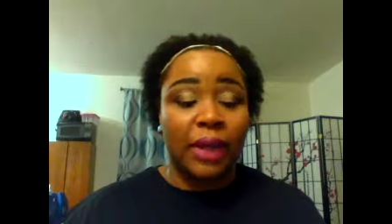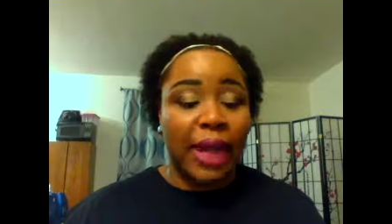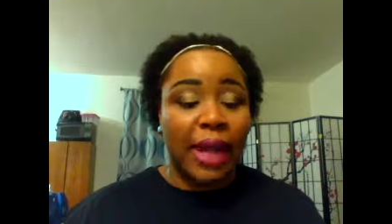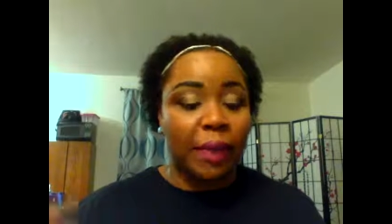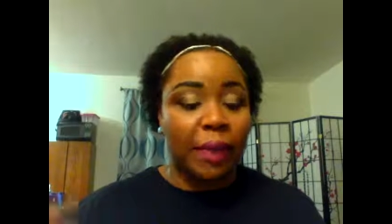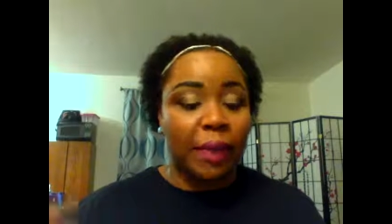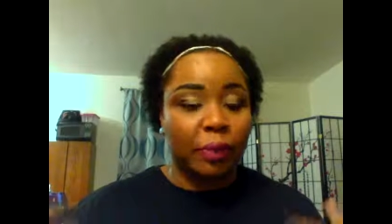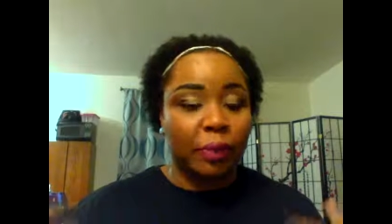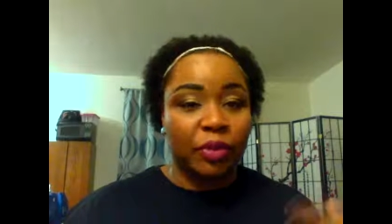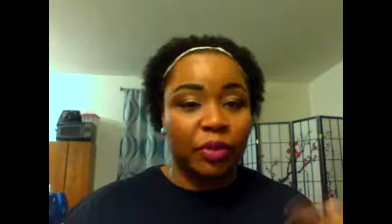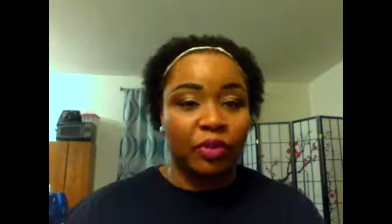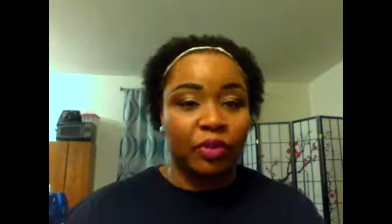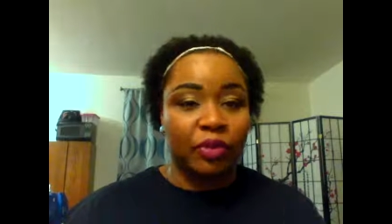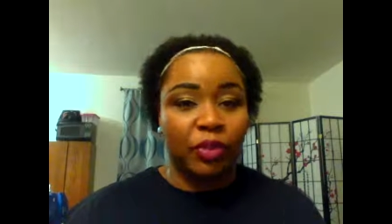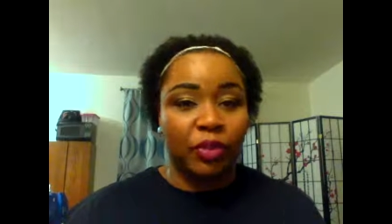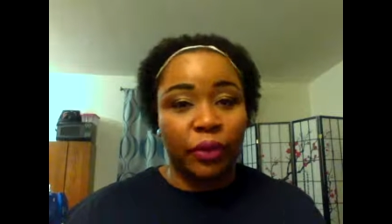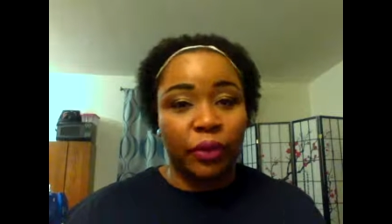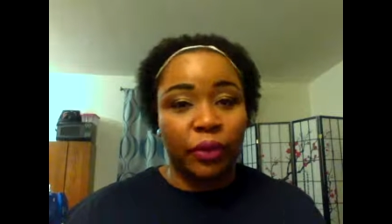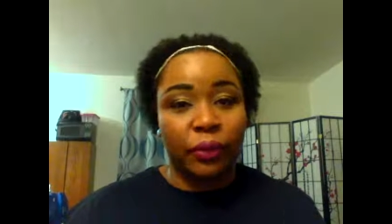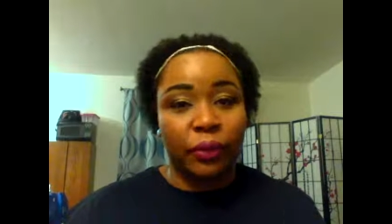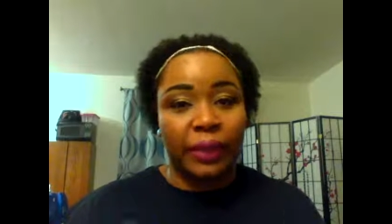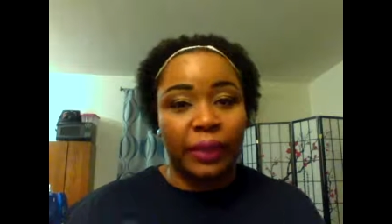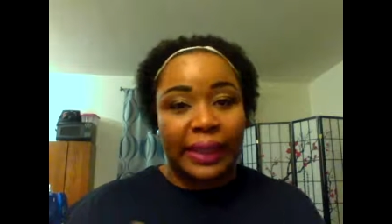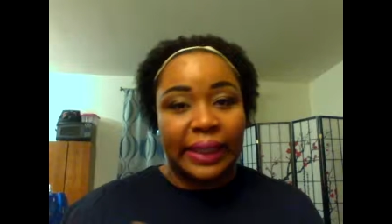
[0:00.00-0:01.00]
I
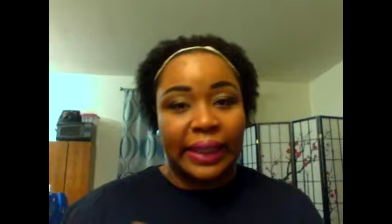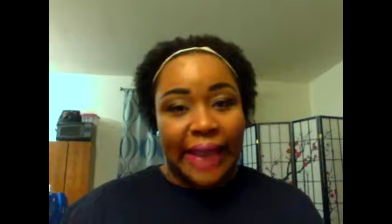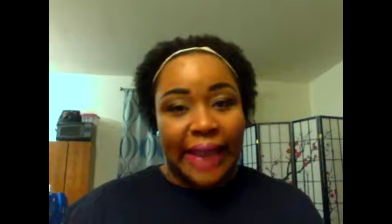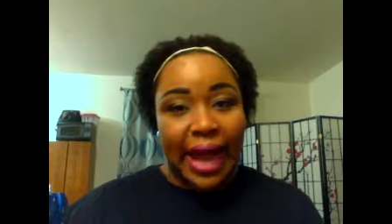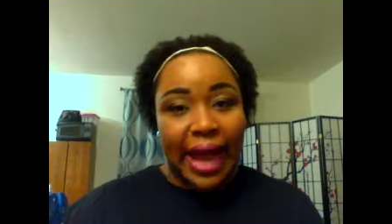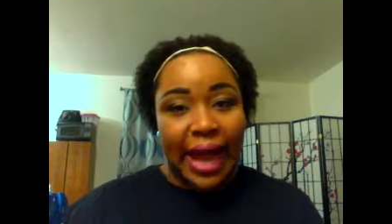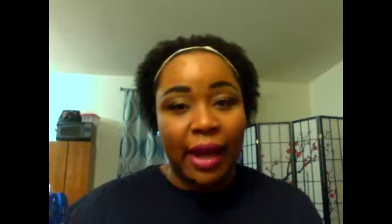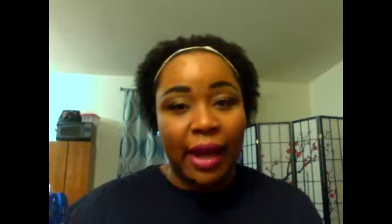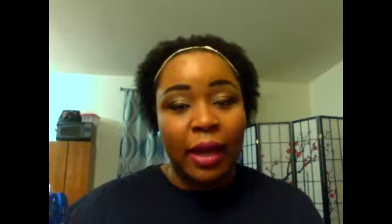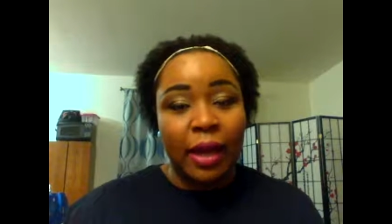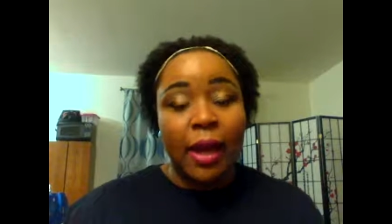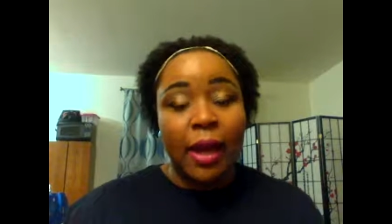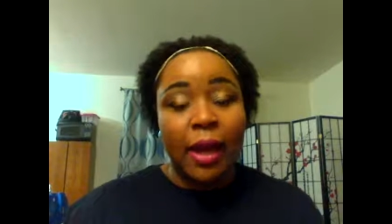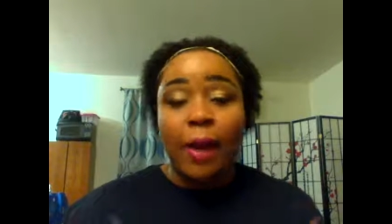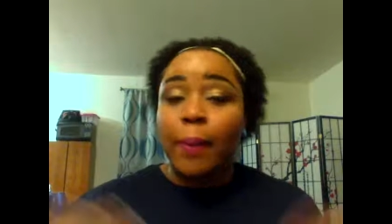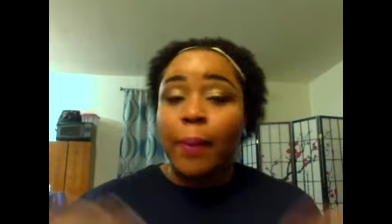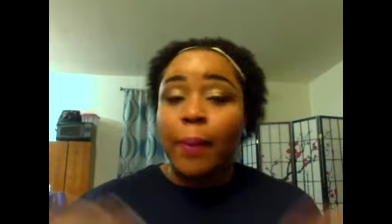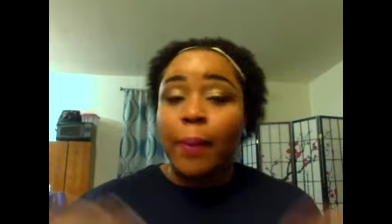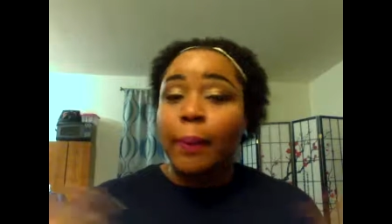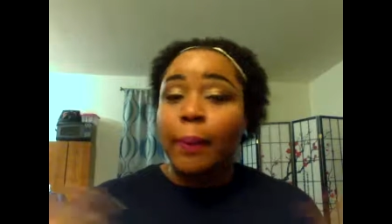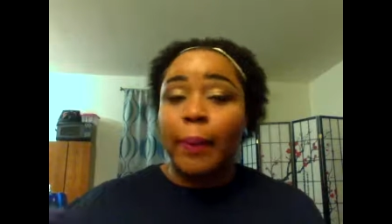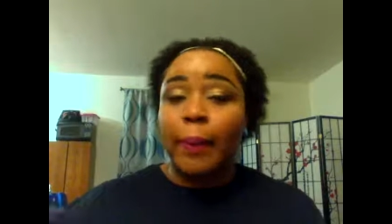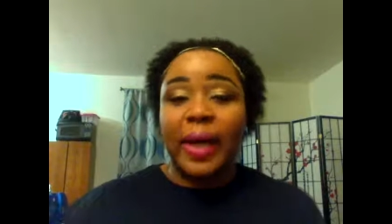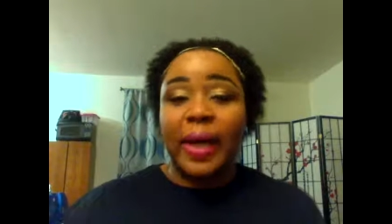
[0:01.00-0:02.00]
prefer that.
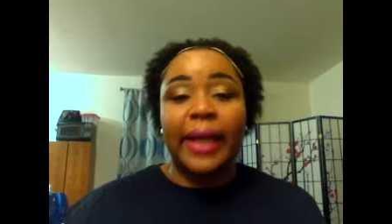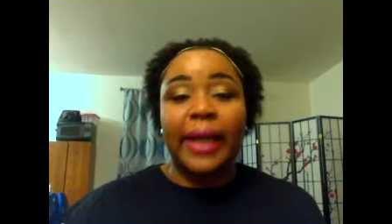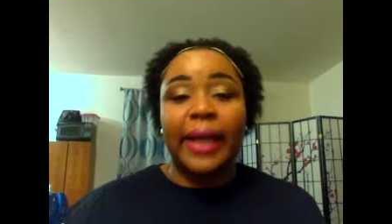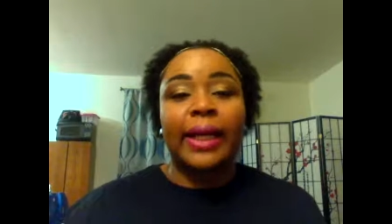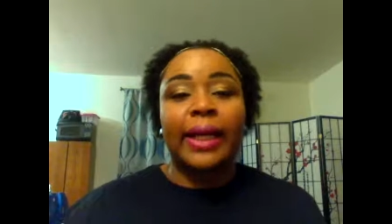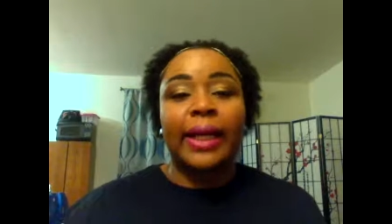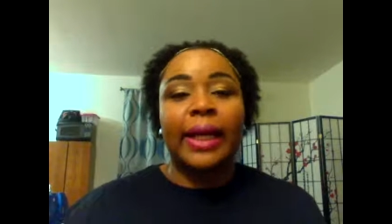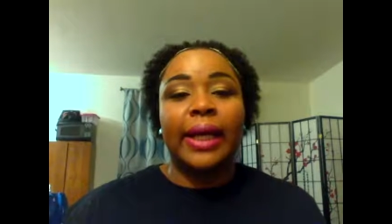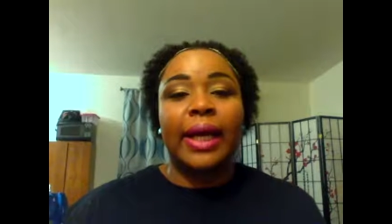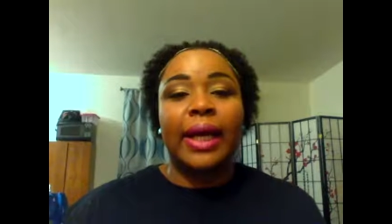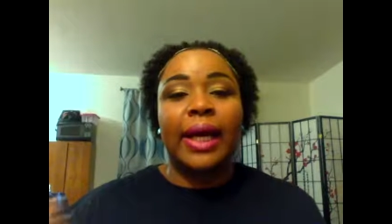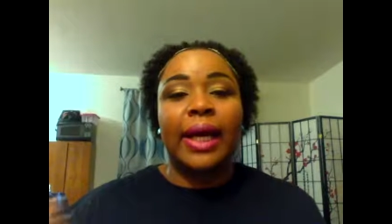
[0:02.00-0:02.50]
But